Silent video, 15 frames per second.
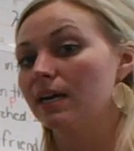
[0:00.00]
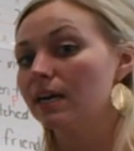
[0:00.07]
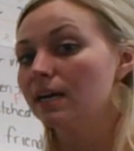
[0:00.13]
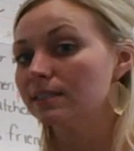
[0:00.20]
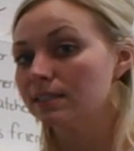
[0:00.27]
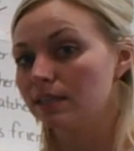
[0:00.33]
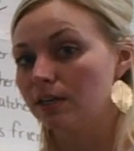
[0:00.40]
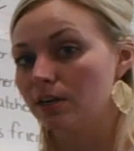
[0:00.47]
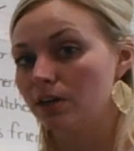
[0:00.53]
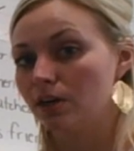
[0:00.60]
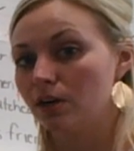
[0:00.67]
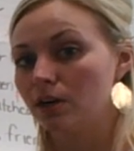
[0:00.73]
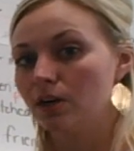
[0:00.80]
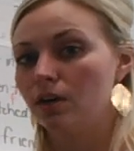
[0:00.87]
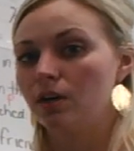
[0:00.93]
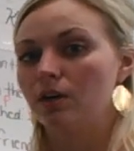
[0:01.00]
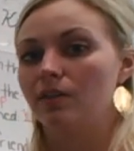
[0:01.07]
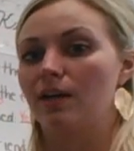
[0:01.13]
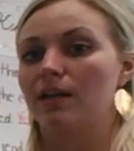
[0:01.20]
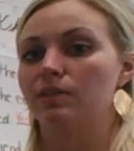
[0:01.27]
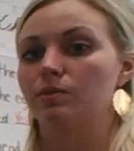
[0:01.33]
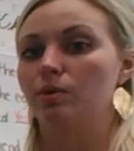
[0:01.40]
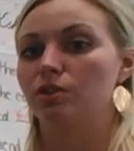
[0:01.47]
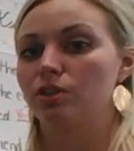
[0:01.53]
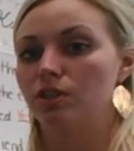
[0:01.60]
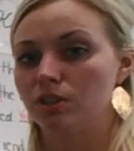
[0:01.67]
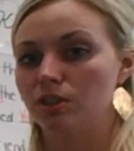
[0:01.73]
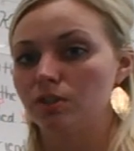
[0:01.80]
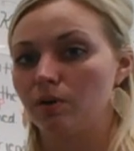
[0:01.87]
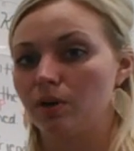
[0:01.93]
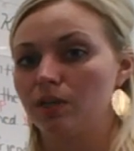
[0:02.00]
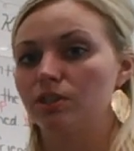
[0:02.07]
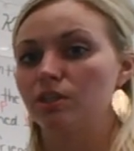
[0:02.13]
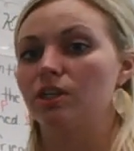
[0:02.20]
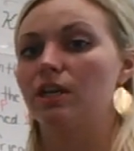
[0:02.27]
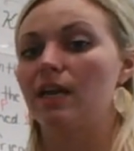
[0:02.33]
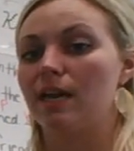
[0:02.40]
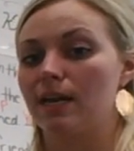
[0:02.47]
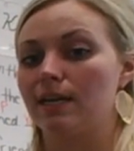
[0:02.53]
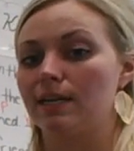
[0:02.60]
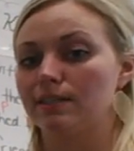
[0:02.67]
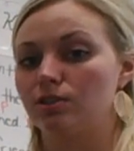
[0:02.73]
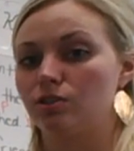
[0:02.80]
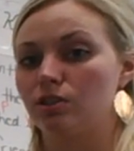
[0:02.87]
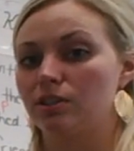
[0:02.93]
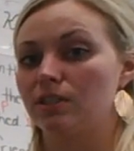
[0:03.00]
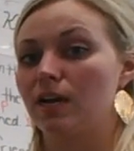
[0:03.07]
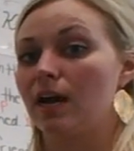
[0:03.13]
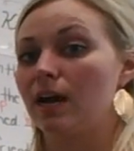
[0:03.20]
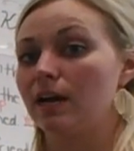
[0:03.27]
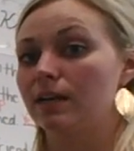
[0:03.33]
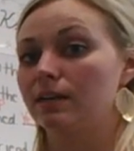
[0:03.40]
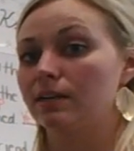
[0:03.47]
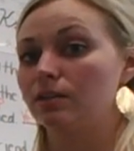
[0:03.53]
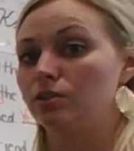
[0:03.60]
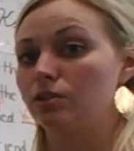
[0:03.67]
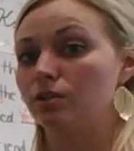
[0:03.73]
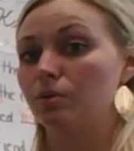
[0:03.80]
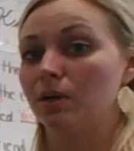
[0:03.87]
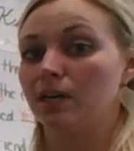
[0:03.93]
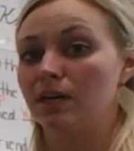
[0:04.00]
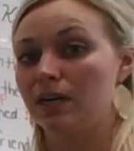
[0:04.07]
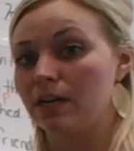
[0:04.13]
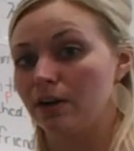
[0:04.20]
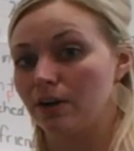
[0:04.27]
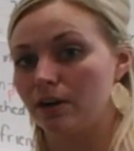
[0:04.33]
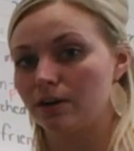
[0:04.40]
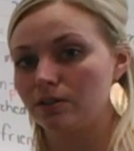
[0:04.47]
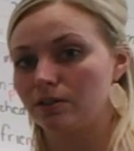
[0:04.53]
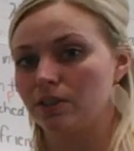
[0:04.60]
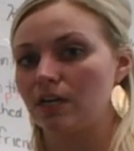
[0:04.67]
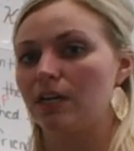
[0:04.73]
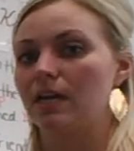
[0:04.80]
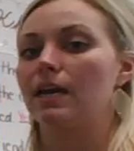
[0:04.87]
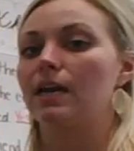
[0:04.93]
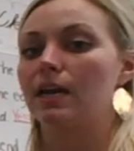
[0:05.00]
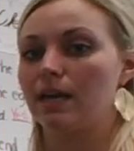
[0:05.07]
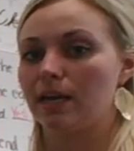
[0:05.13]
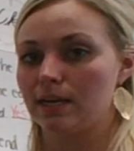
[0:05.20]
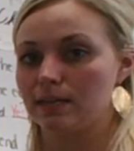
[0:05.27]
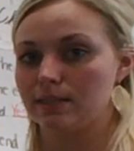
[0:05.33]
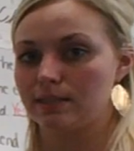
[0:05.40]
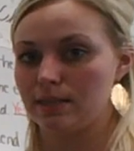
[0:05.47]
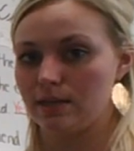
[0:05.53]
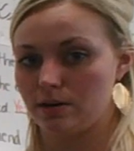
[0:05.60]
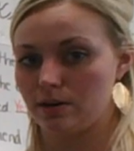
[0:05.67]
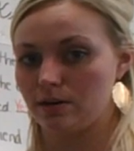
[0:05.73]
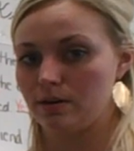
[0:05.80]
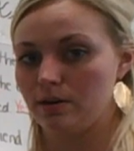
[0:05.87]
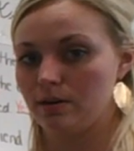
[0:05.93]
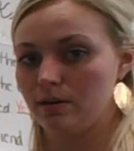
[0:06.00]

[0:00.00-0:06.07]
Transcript: is here, that's what she's doing. She is. She's not doing here. She is here.